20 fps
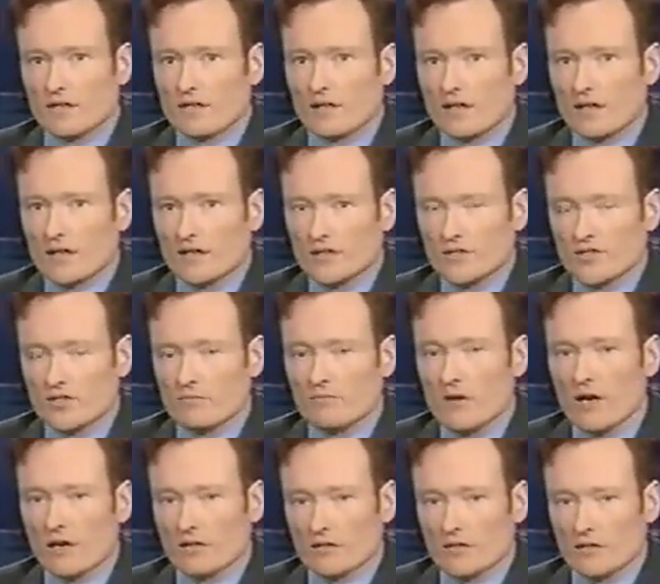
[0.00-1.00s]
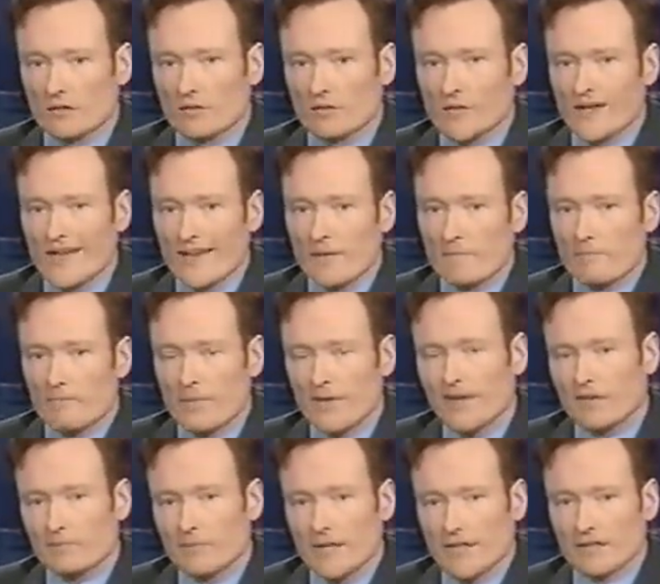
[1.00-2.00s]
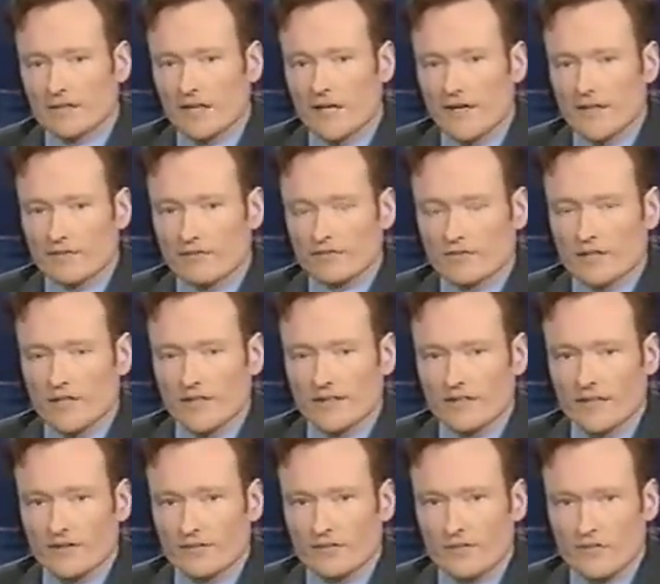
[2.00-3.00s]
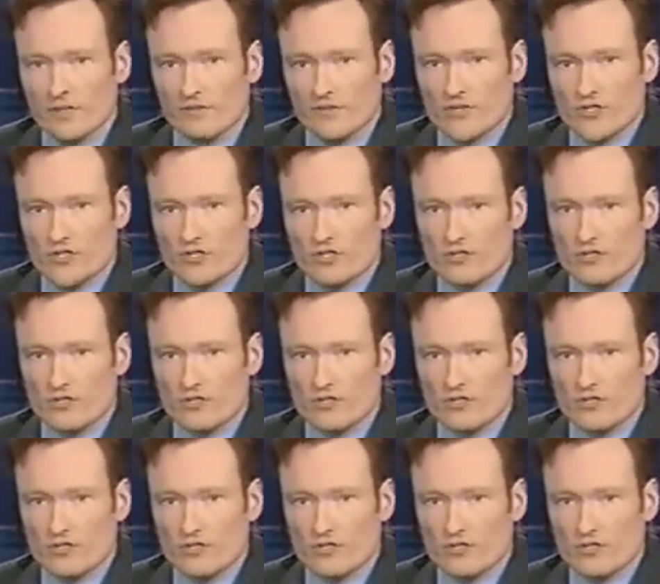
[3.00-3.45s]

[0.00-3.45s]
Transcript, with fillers: Uh, tomorrow, big, big night for late night television.